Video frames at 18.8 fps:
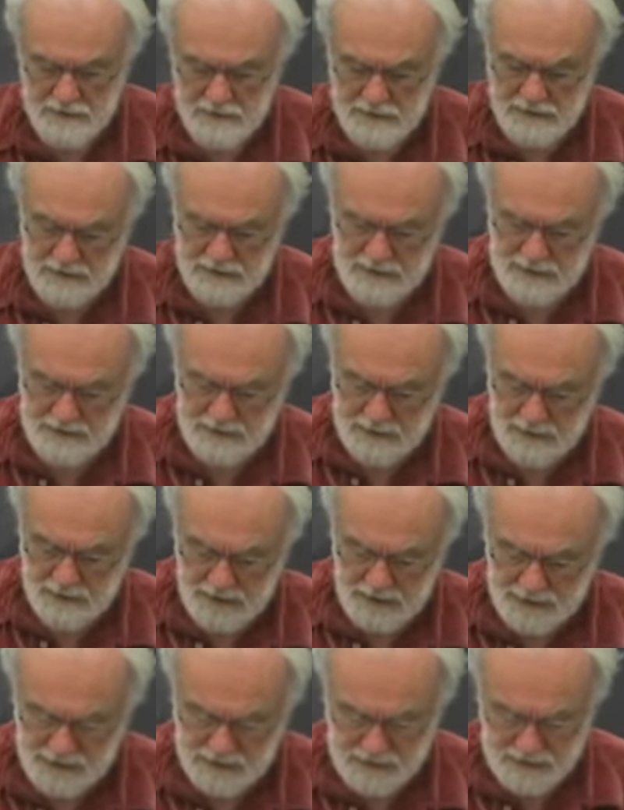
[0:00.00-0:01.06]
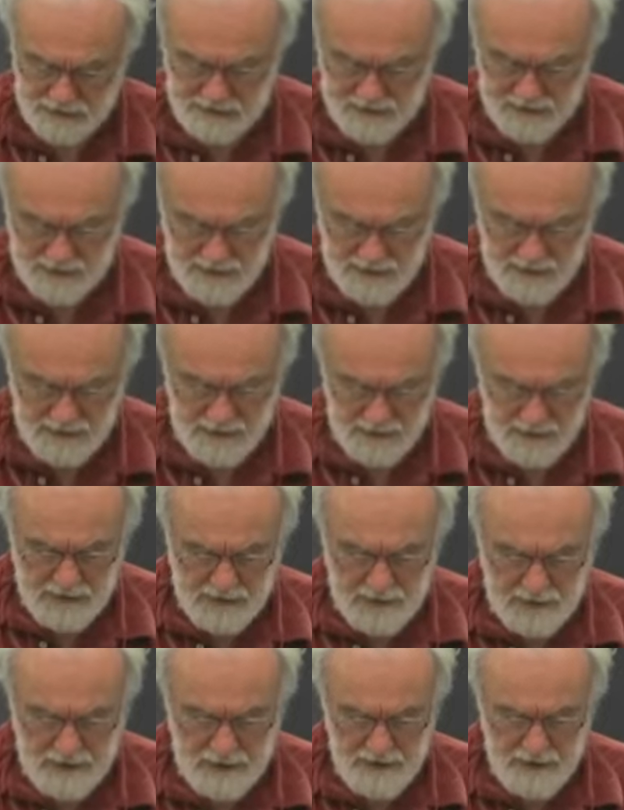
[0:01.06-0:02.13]
this, this question
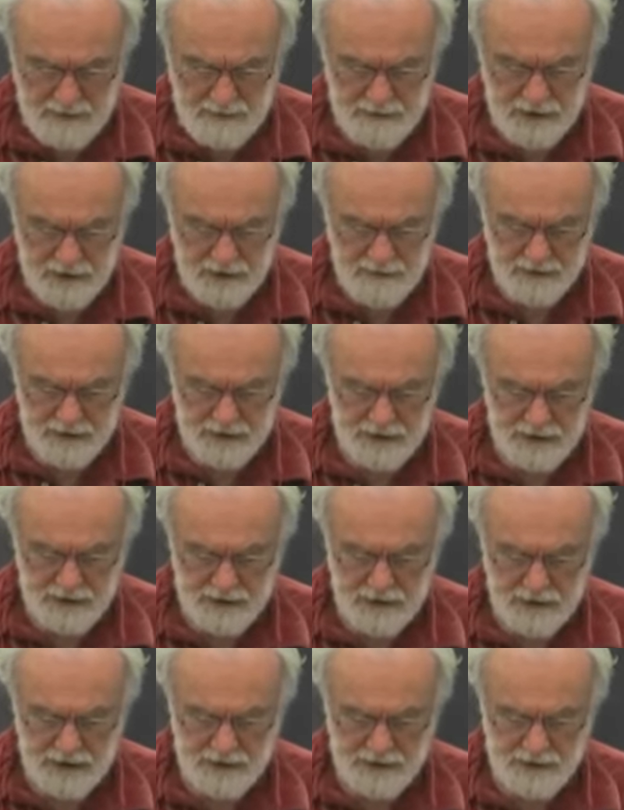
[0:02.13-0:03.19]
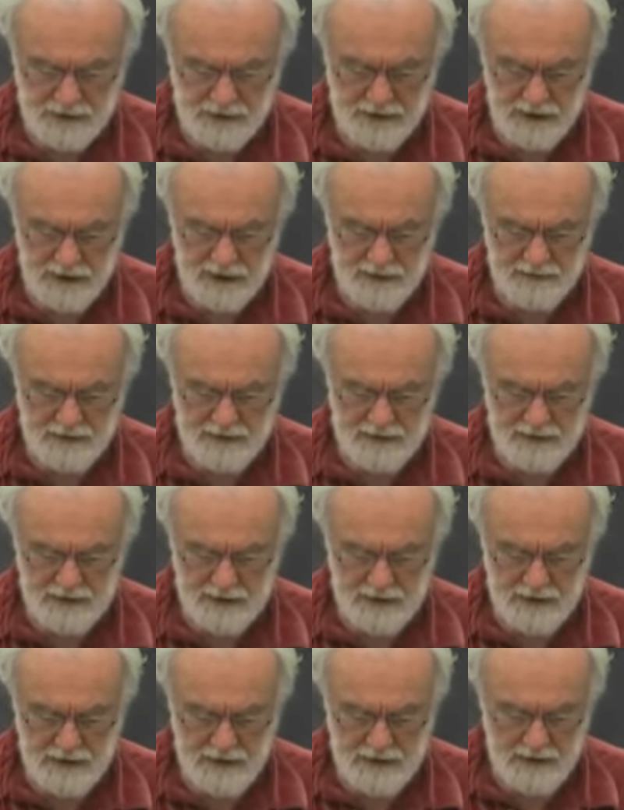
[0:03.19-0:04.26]
of, of circulation times
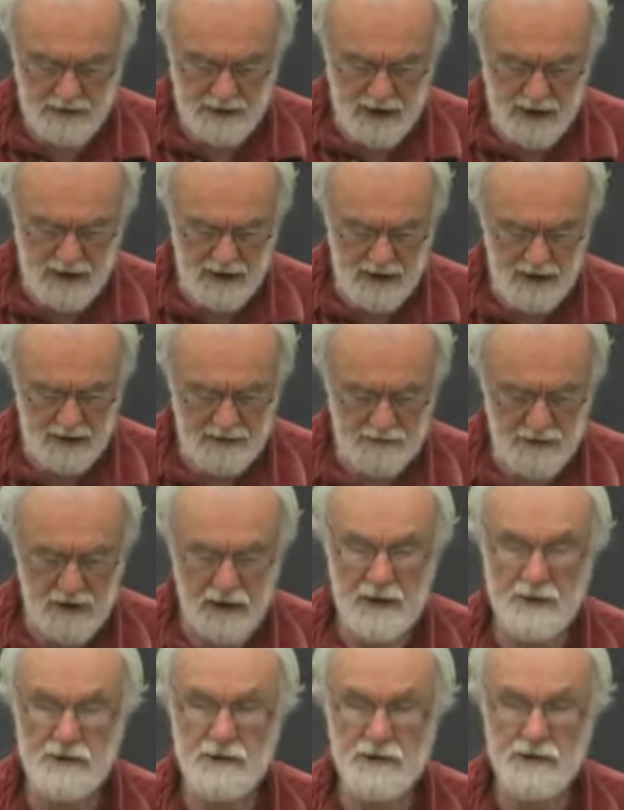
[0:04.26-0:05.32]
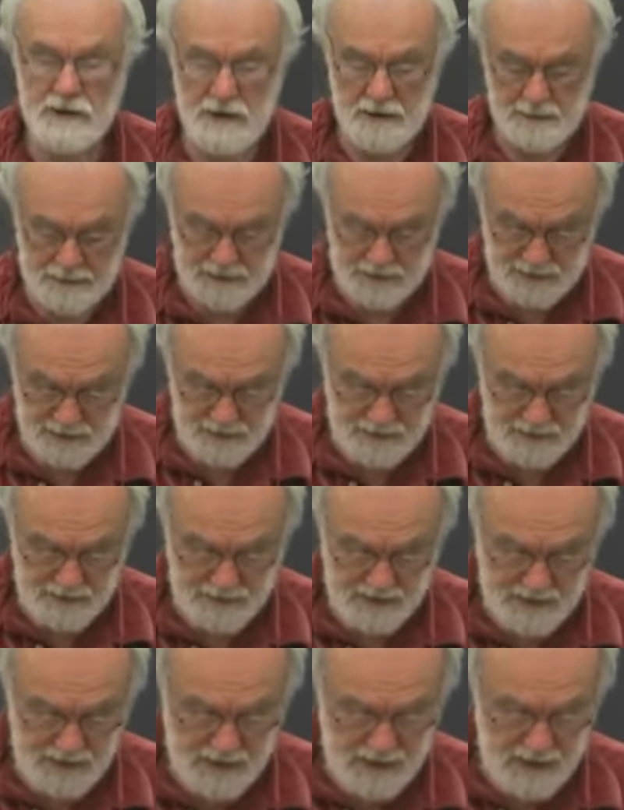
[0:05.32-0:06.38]
uh, in relationship to
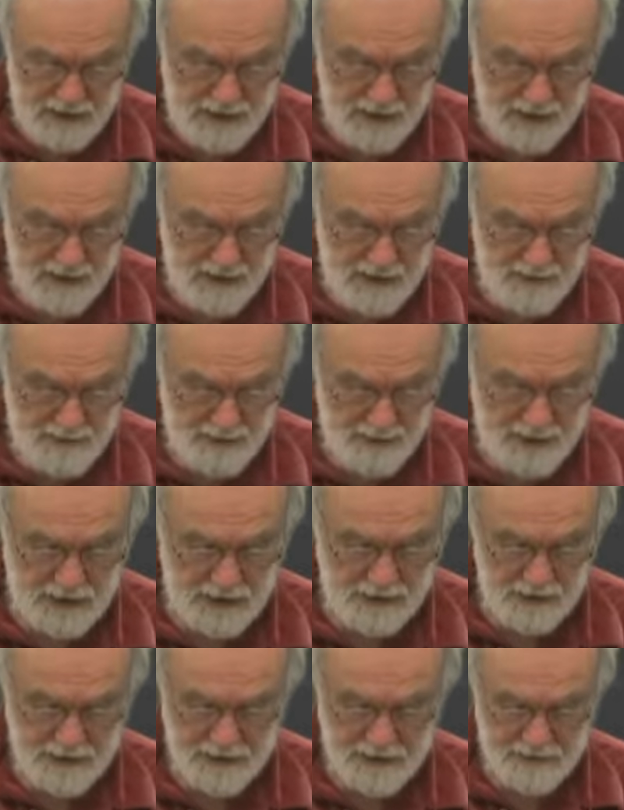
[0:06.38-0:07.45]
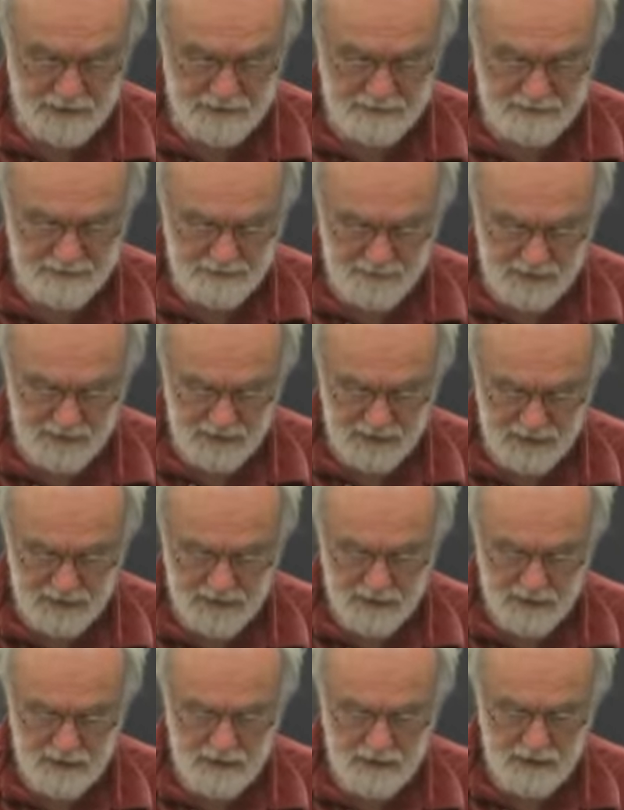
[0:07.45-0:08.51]
uh, production,
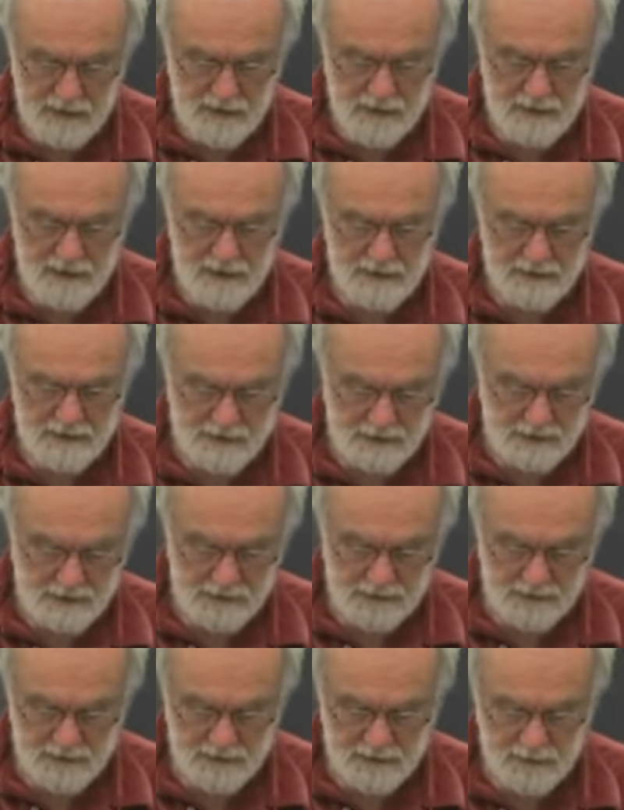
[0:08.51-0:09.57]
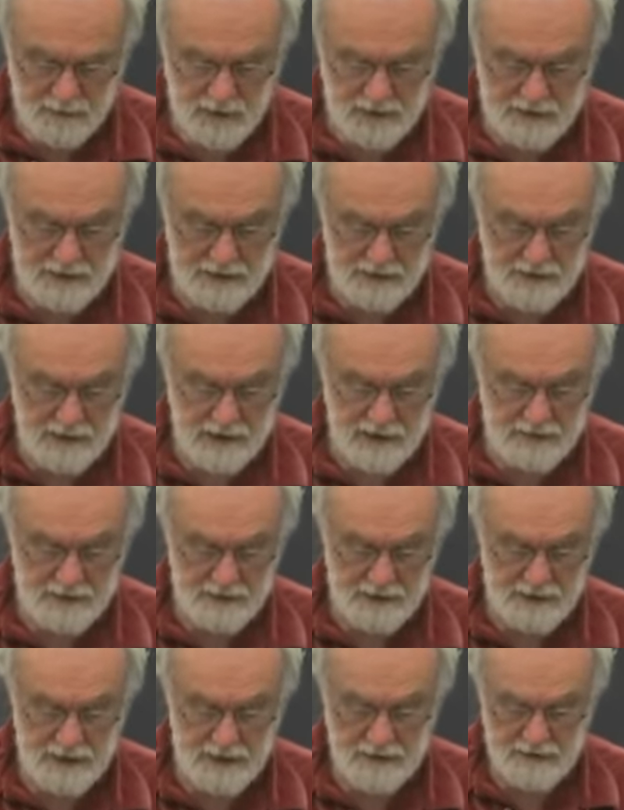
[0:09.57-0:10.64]
uh, to, to, to, working time,
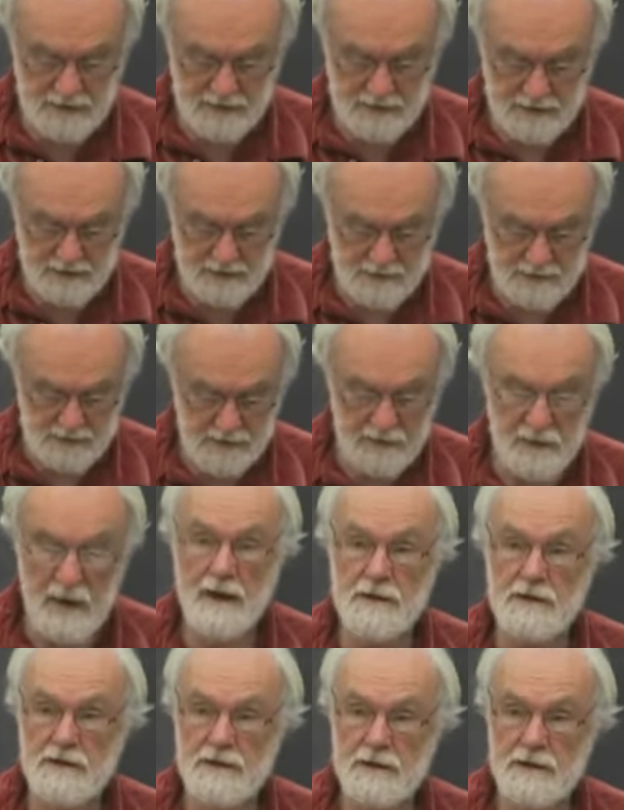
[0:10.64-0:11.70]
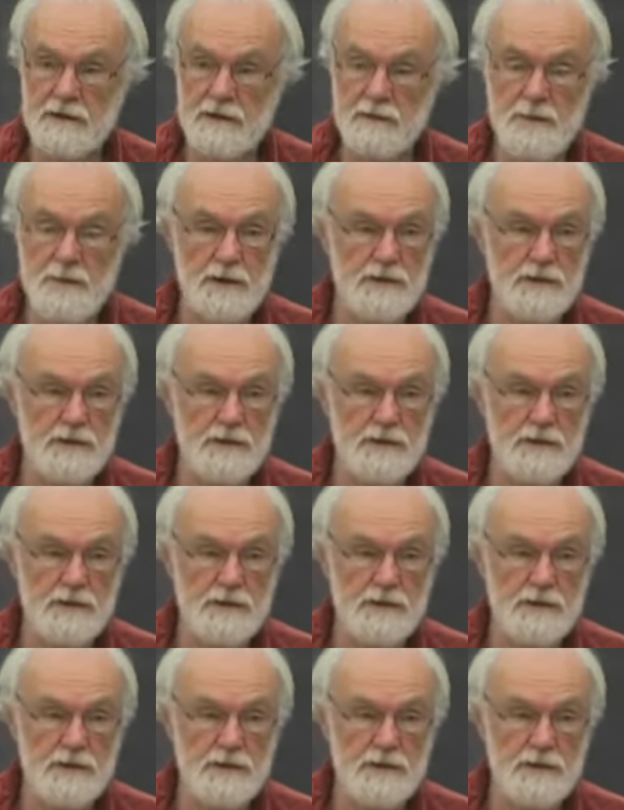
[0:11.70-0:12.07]
starts to, to enter into the